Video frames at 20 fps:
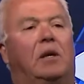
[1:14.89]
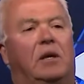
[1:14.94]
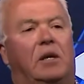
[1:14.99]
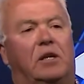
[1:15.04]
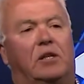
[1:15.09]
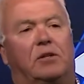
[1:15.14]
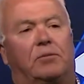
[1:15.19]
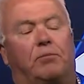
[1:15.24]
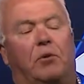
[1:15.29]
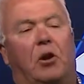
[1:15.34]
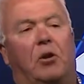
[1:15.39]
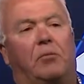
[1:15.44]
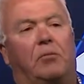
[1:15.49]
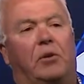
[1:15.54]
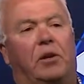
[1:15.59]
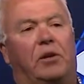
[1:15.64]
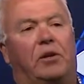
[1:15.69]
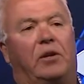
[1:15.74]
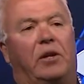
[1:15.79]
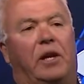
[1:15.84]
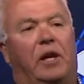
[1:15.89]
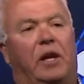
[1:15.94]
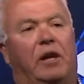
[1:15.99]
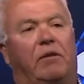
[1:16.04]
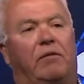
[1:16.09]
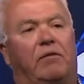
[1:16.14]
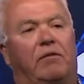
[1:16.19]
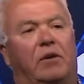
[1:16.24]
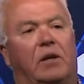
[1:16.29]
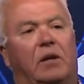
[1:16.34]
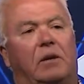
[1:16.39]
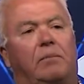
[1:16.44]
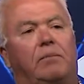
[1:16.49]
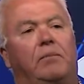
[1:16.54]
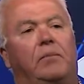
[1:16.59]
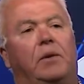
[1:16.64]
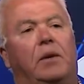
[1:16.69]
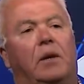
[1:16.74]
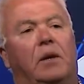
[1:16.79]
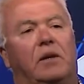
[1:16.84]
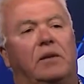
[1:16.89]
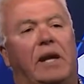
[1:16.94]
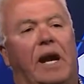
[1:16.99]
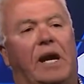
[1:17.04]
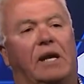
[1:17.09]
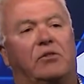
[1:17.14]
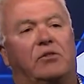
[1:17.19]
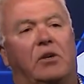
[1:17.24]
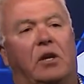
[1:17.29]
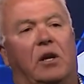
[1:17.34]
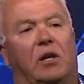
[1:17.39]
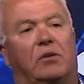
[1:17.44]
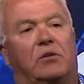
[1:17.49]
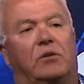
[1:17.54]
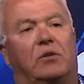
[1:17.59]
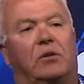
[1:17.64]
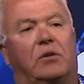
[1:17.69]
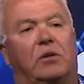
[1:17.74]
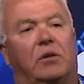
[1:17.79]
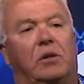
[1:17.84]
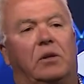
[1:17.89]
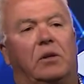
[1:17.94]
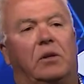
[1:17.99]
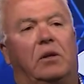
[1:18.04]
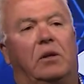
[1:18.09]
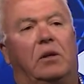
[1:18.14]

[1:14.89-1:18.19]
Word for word: it's appropriate to give uh, tax cuts to the